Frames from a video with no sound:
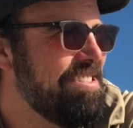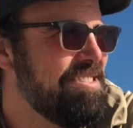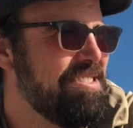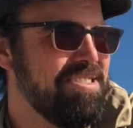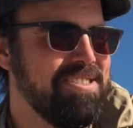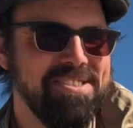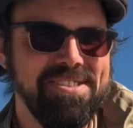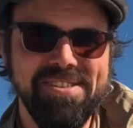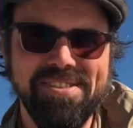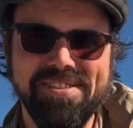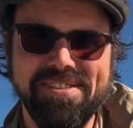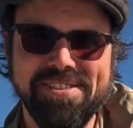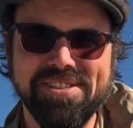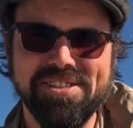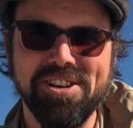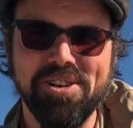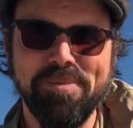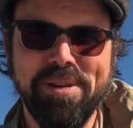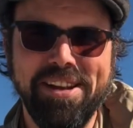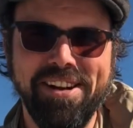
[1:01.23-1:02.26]
to the
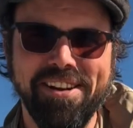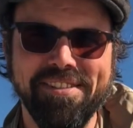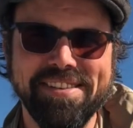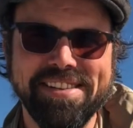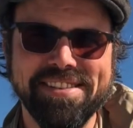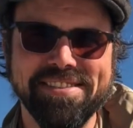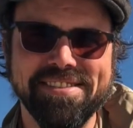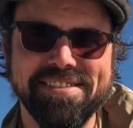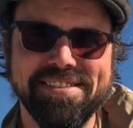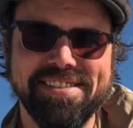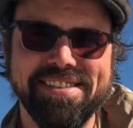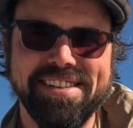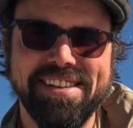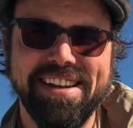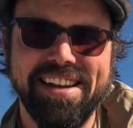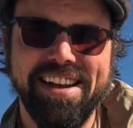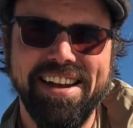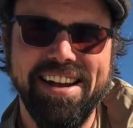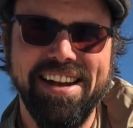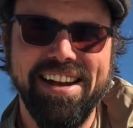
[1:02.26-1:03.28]
sugar beet harvest.
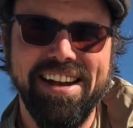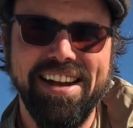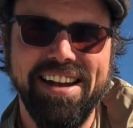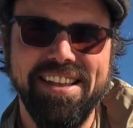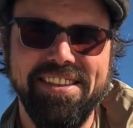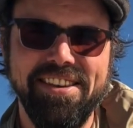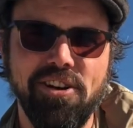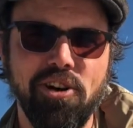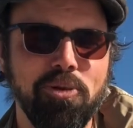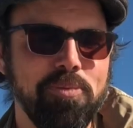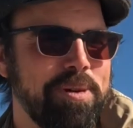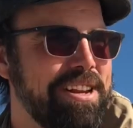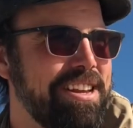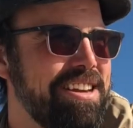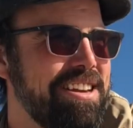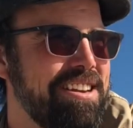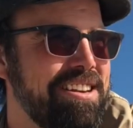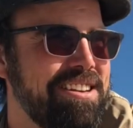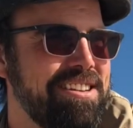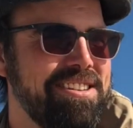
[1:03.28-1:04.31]
The
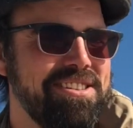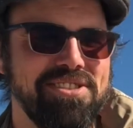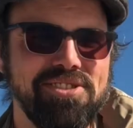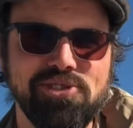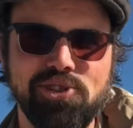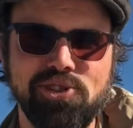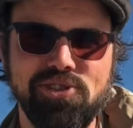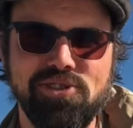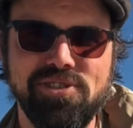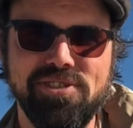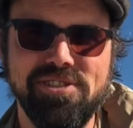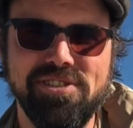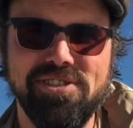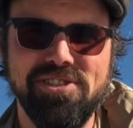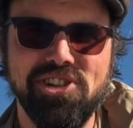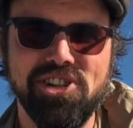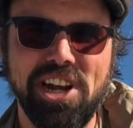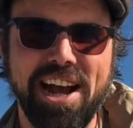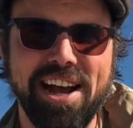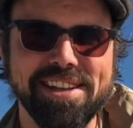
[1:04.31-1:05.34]
opening
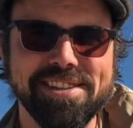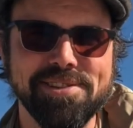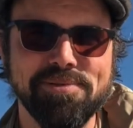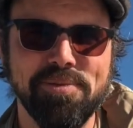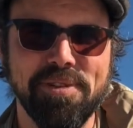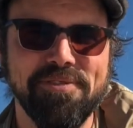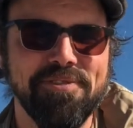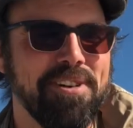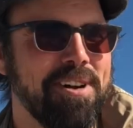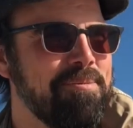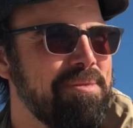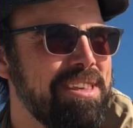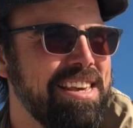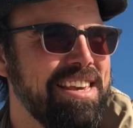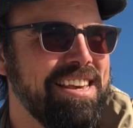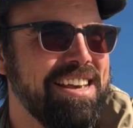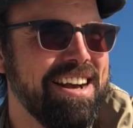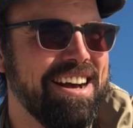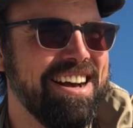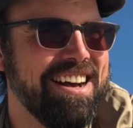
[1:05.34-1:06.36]
shots were from
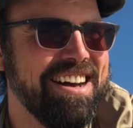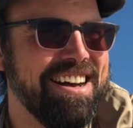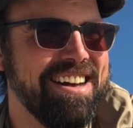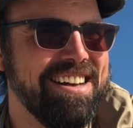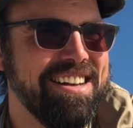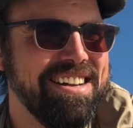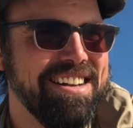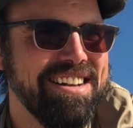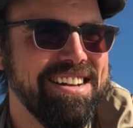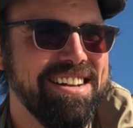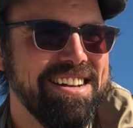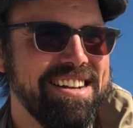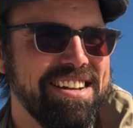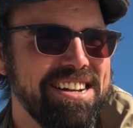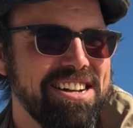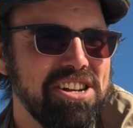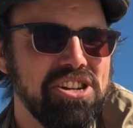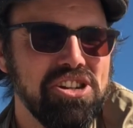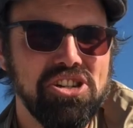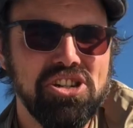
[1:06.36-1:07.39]
the
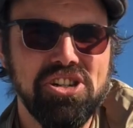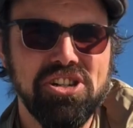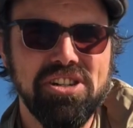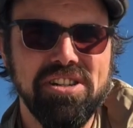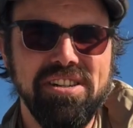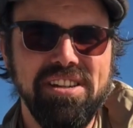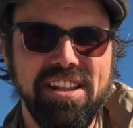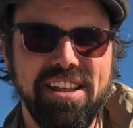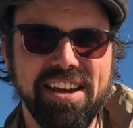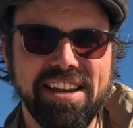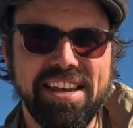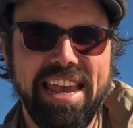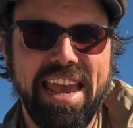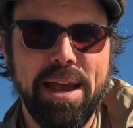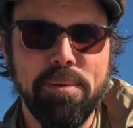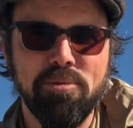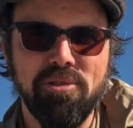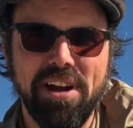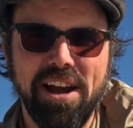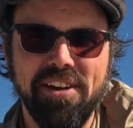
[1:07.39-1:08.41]

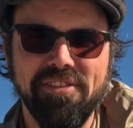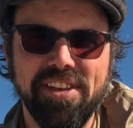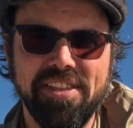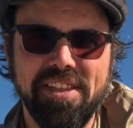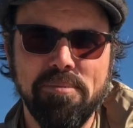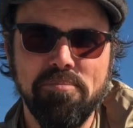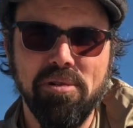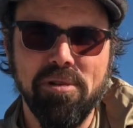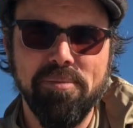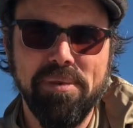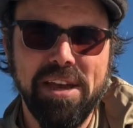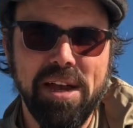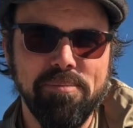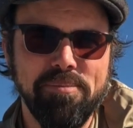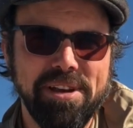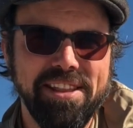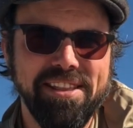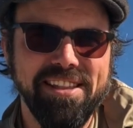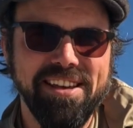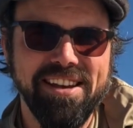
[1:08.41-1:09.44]
campground that they put me up
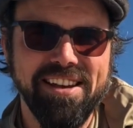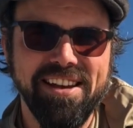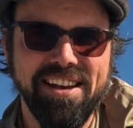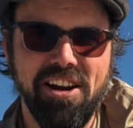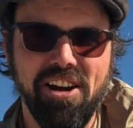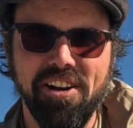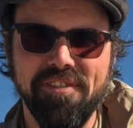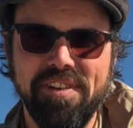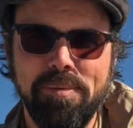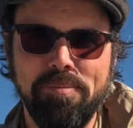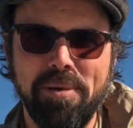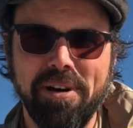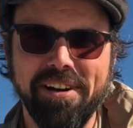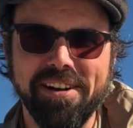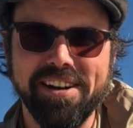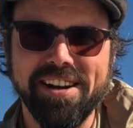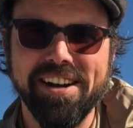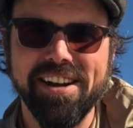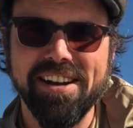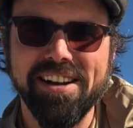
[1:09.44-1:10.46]
in, the RV
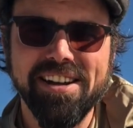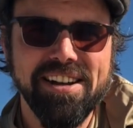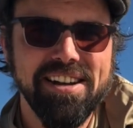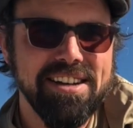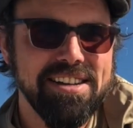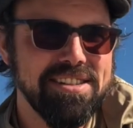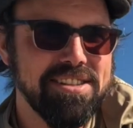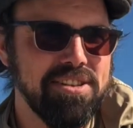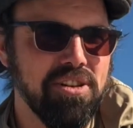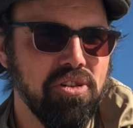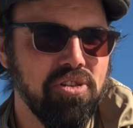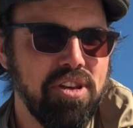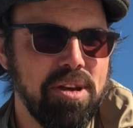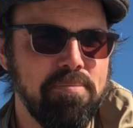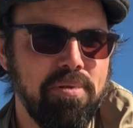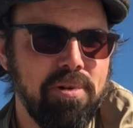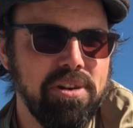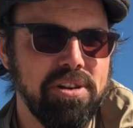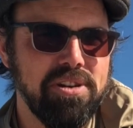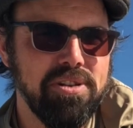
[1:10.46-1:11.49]
park. So they
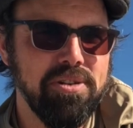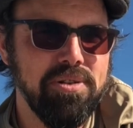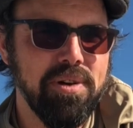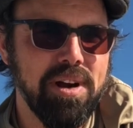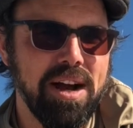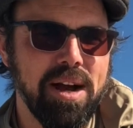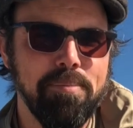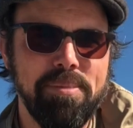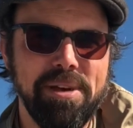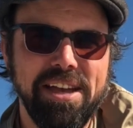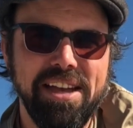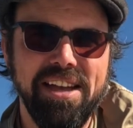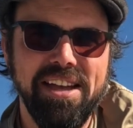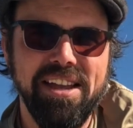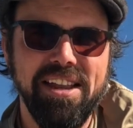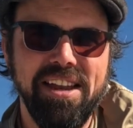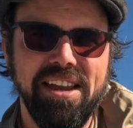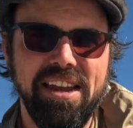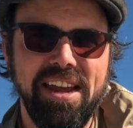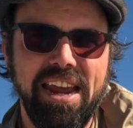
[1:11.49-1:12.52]
put you up
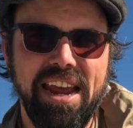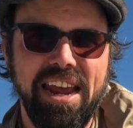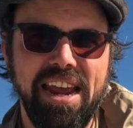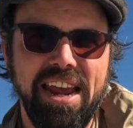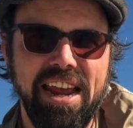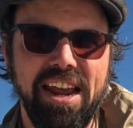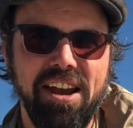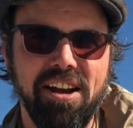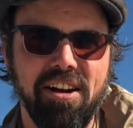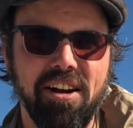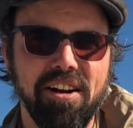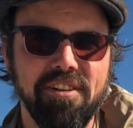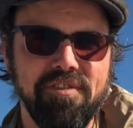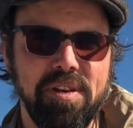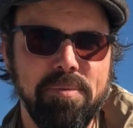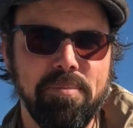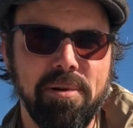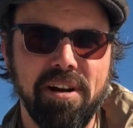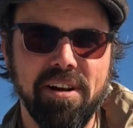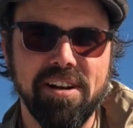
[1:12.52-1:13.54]
in a
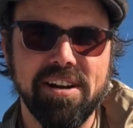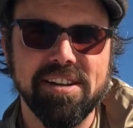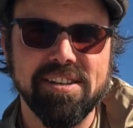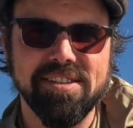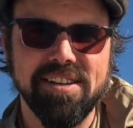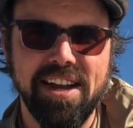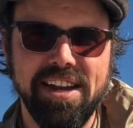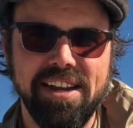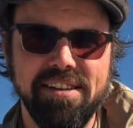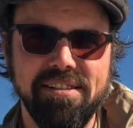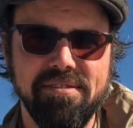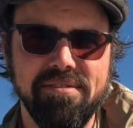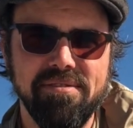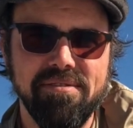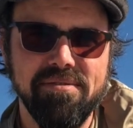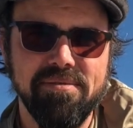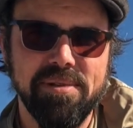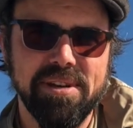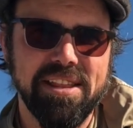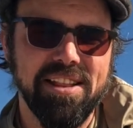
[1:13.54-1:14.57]
RV park site
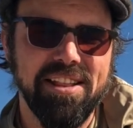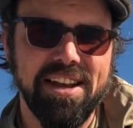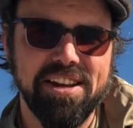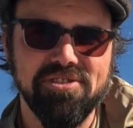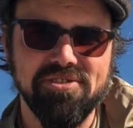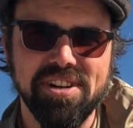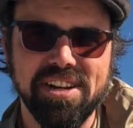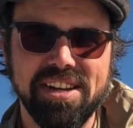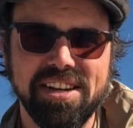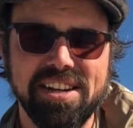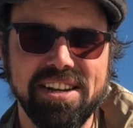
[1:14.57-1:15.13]
with electric.